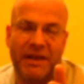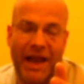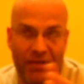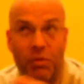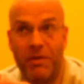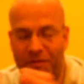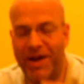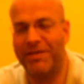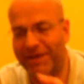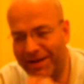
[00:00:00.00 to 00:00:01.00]
yeah, it's probably
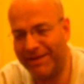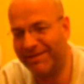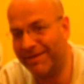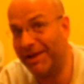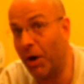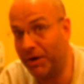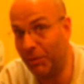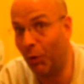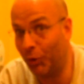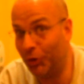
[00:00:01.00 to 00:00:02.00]
fair to say that this is the
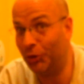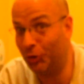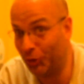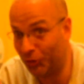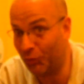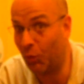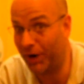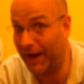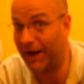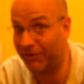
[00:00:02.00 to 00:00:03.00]
only one that does
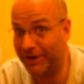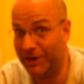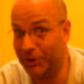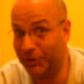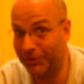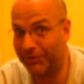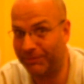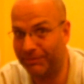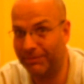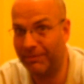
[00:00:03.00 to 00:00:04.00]
what it actually does
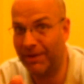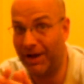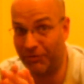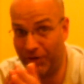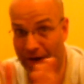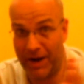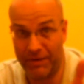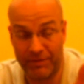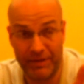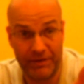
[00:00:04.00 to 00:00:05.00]
as
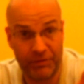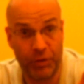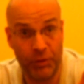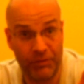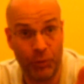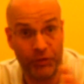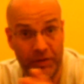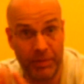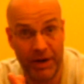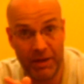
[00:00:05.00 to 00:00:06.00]
regards to these
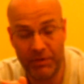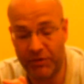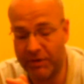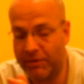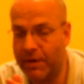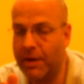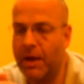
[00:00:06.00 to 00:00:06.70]
240p images,